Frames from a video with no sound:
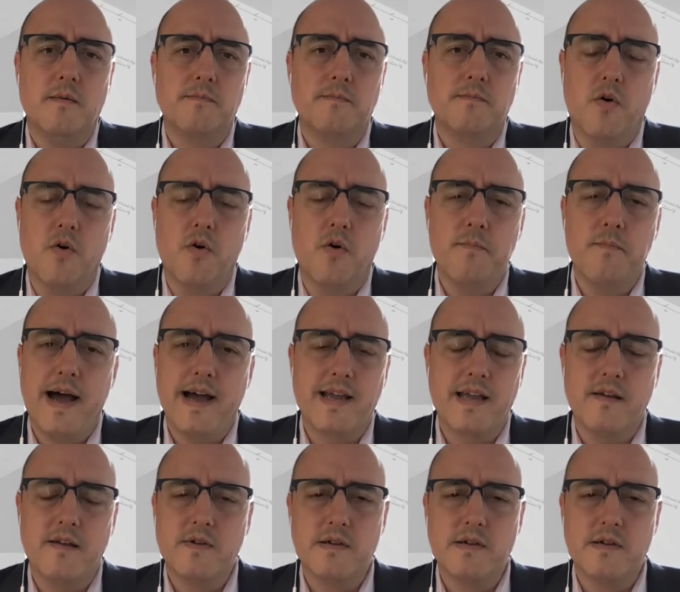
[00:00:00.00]
going back
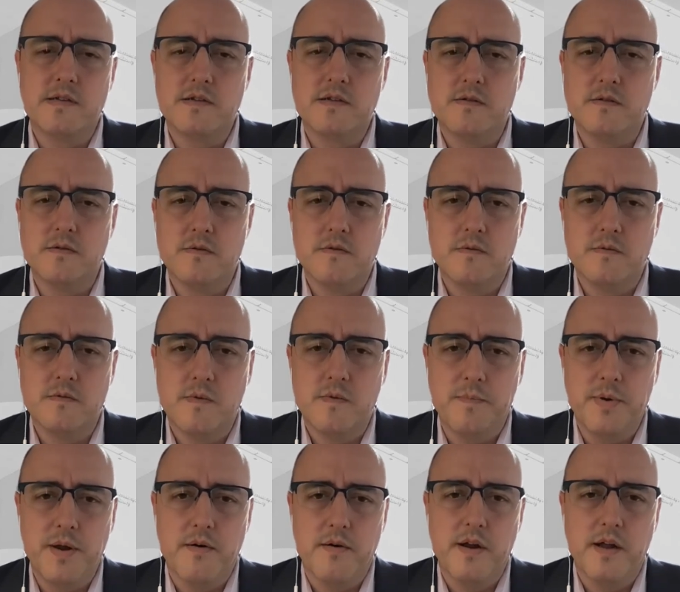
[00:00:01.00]
even to the
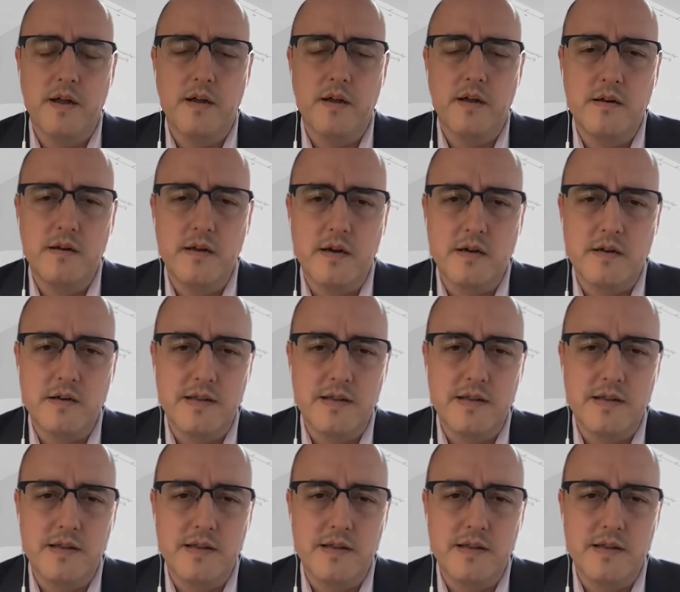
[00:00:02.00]
period,